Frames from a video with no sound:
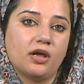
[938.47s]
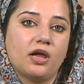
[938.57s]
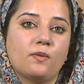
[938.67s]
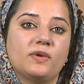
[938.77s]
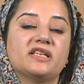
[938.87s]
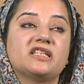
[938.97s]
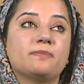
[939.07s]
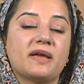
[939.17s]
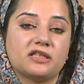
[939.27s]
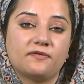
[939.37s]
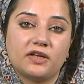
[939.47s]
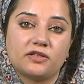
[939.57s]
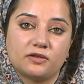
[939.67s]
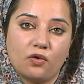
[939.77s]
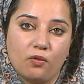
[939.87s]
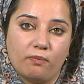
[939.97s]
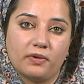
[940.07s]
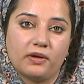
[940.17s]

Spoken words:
with a specific scope.